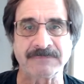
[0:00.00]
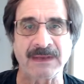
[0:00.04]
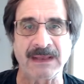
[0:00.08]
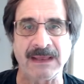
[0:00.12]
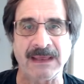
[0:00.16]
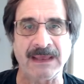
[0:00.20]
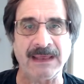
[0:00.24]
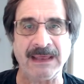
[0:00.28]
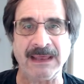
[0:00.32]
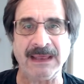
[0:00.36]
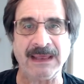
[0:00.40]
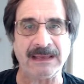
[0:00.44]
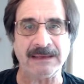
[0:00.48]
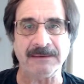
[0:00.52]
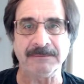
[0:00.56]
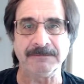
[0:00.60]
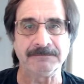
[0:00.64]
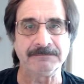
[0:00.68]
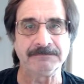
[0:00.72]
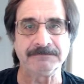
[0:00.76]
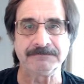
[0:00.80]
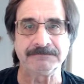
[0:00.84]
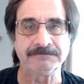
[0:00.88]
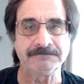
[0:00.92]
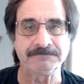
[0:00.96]
Hey,
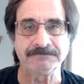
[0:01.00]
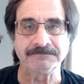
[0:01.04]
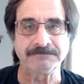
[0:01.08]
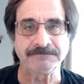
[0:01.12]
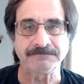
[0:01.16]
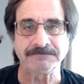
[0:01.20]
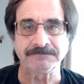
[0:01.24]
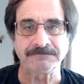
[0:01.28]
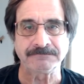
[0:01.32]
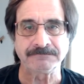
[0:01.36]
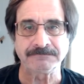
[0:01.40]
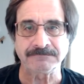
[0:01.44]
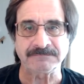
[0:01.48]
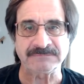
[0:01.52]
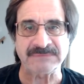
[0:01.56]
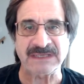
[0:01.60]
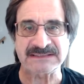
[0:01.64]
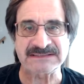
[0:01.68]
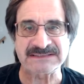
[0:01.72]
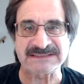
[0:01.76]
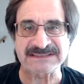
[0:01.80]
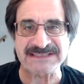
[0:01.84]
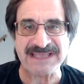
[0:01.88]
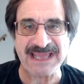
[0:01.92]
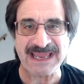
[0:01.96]

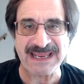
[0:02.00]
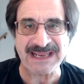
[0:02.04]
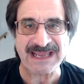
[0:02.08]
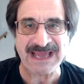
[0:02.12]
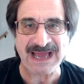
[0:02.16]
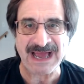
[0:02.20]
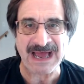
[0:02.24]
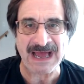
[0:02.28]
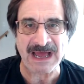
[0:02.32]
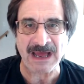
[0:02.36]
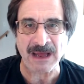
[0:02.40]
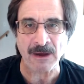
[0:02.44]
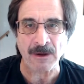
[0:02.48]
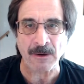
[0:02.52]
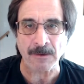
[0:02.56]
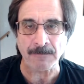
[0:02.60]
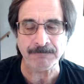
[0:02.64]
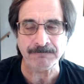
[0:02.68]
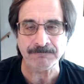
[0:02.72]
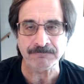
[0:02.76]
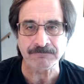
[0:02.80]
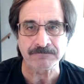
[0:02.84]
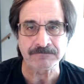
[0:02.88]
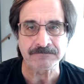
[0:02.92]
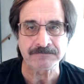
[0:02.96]
let's stay calm